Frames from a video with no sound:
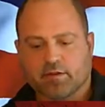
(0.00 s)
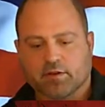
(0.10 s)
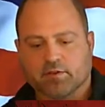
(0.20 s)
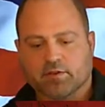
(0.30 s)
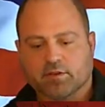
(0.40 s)

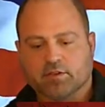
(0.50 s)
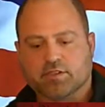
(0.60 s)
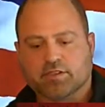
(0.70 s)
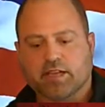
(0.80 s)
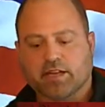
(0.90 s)
they're
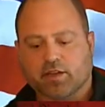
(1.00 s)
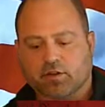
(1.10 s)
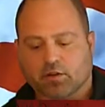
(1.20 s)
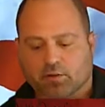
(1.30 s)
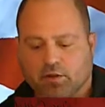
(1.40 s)
just getting it
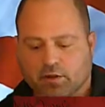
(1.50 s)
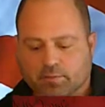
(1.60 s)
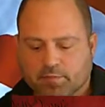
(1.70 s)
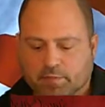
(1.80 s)
all wrong.